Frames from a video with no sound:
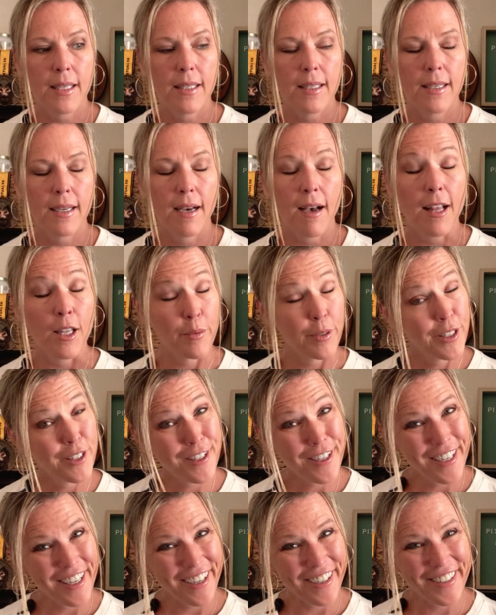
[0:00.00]
Hollywood
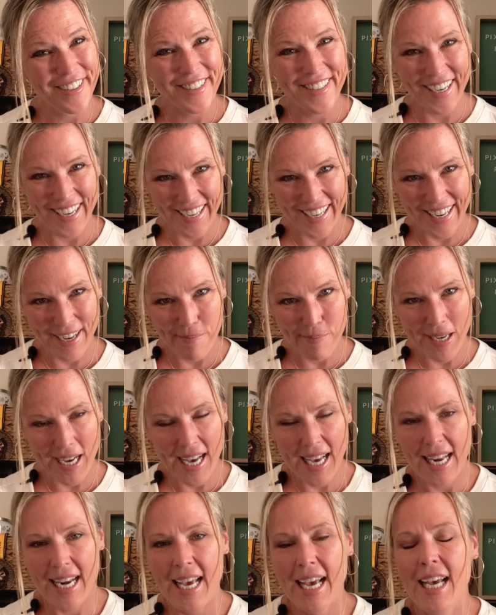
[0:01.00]
Studios and
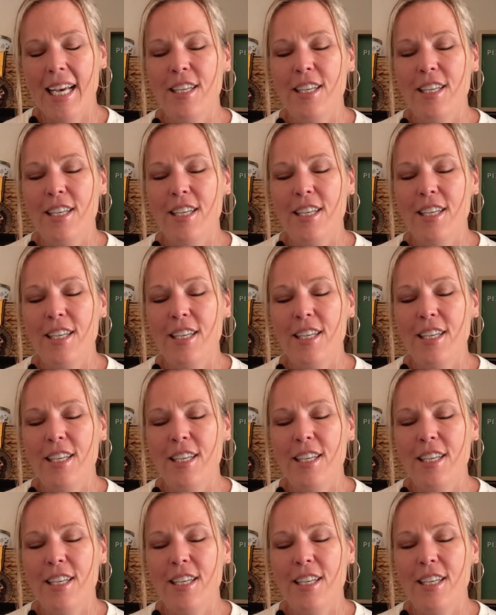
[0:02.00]
Epcot.